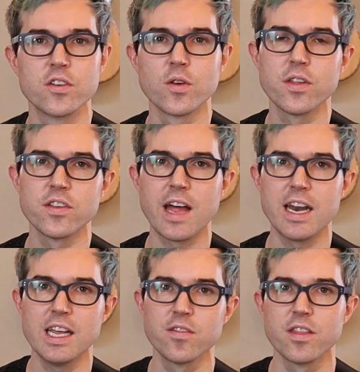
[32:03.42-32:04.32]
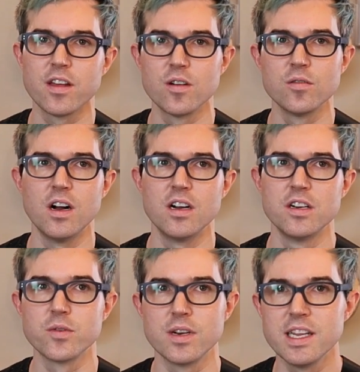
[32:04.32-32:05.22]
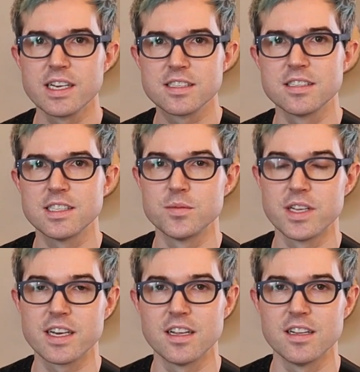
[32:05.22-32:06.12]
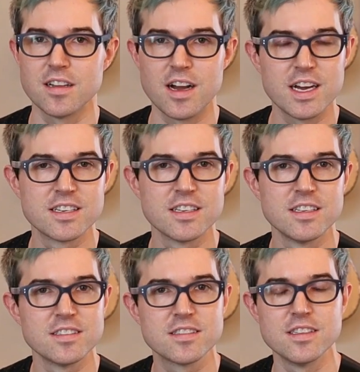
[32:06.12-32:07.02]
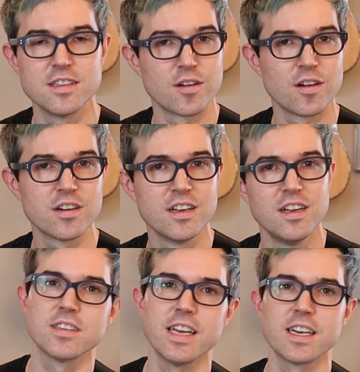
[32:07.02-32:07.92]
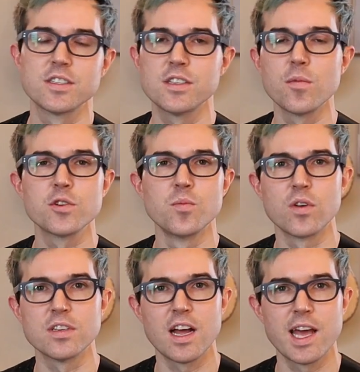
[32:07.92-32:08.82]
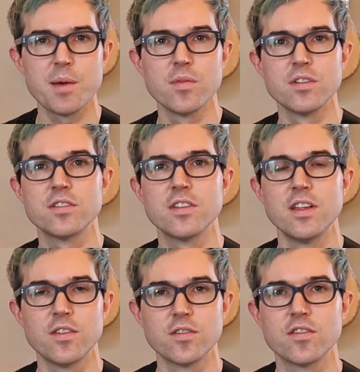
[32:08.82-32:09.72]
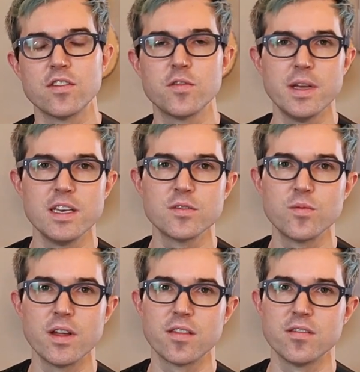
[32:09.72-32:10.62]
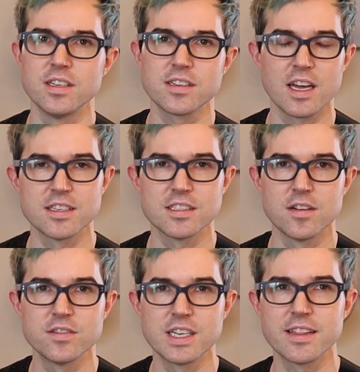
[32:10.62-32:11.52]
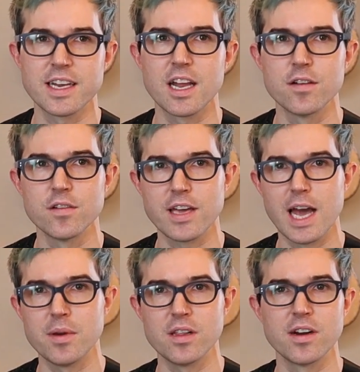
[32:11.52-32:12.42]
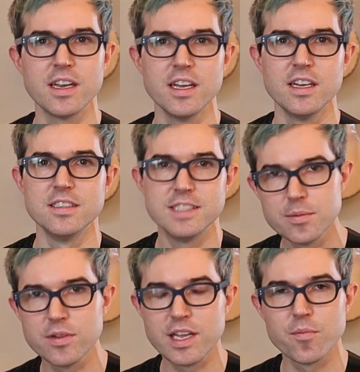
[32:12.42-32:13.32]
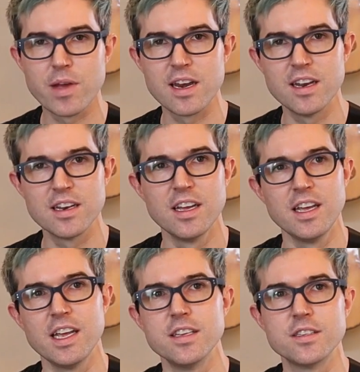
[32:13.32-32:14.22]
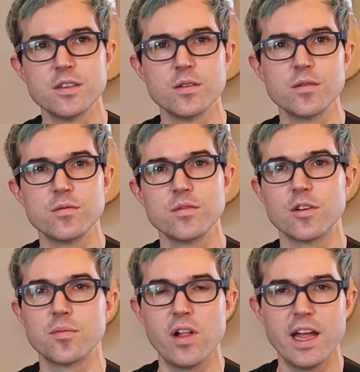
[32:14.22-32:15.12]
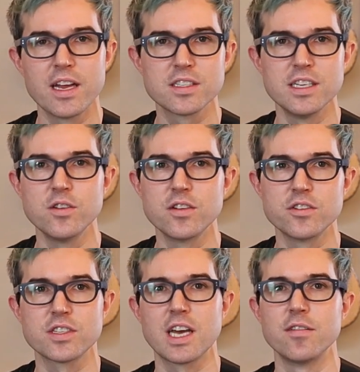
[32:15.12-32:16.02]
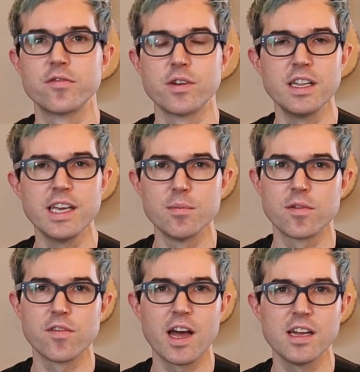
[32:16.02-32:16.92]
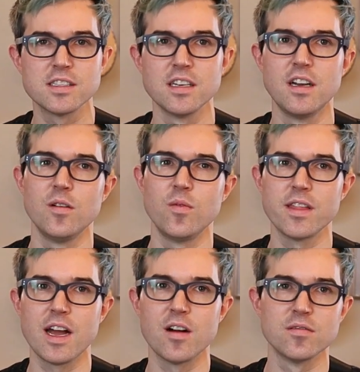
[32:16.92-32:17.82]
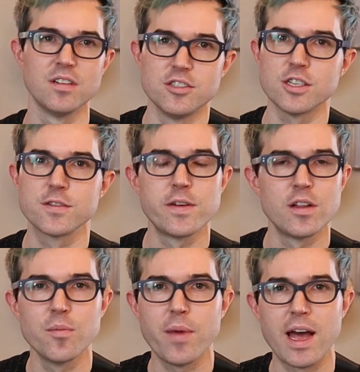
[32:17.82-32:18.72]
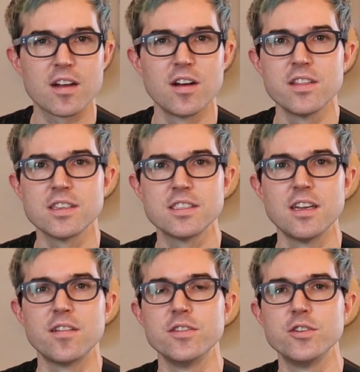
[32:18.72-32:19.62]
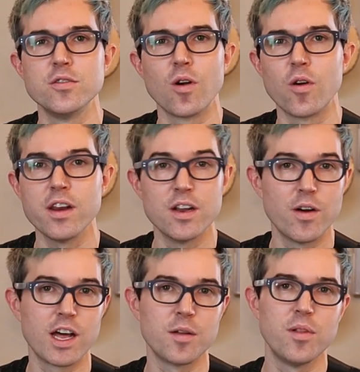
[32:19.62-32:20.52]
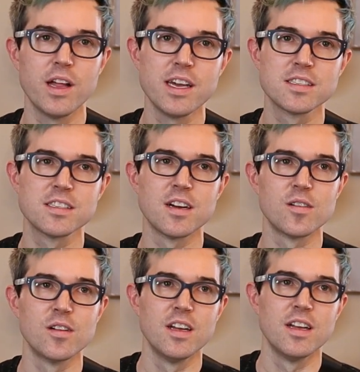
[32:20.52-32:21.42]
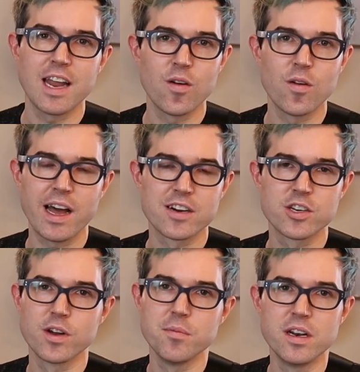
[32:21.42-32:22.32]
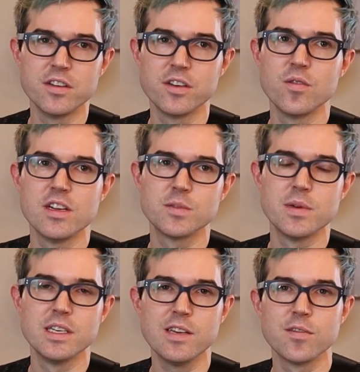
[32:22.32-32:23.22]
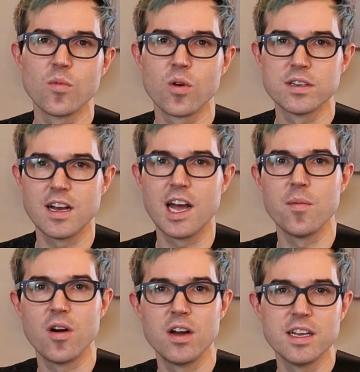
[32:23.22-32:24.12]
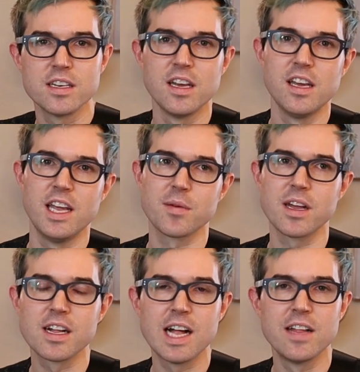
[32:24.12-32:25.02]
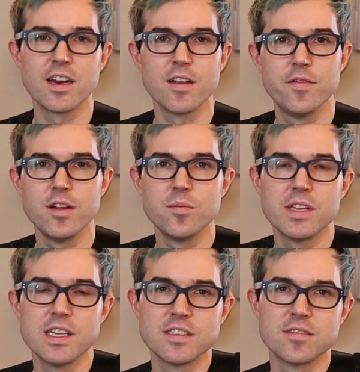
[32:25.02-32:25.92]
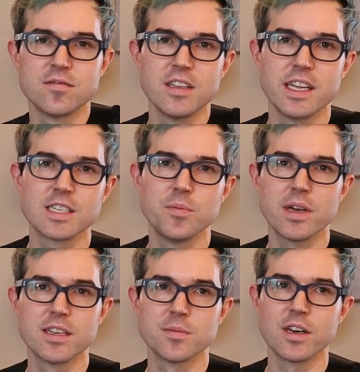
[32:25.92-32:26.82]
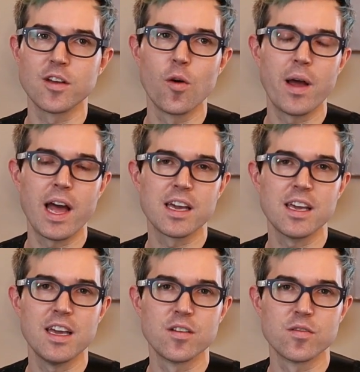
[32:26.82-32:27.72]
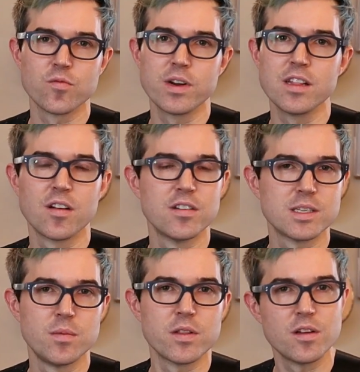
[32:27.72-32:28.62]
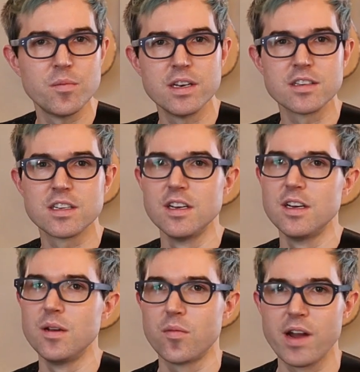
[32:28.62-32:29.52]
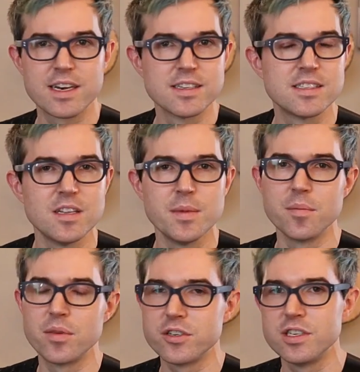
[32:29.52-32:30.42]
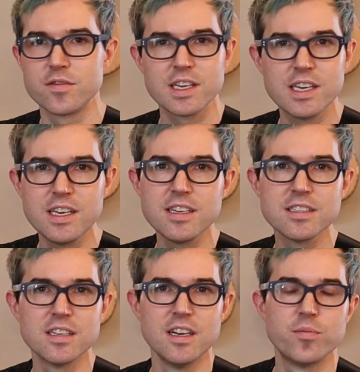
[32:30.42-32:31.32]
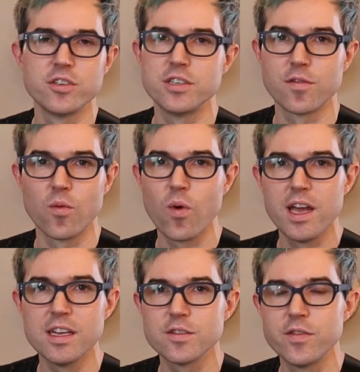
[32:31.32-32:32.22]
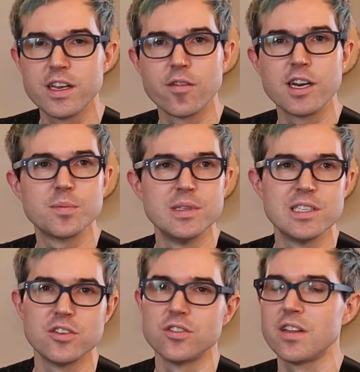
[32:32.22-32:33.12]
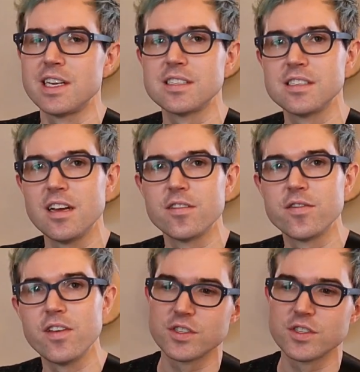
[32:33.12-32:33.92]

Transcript: The truth is that even though 100 licks seems like a lot to learn, it takes so much more time to spend with this kind of stuff to get that kind of vocabulary deeply embedded into your playing so that you can just kind of freely improvise without just falling back on the stuff that you already know how to play. So now actually what I'm going to do is spend even more time on it, and I'm kind of glad that I filmed these licks because I'm going to go back and relearn some of them and practice them in a bunch of different keys, a bunch of different ways, fingerings, positions, all that stuff.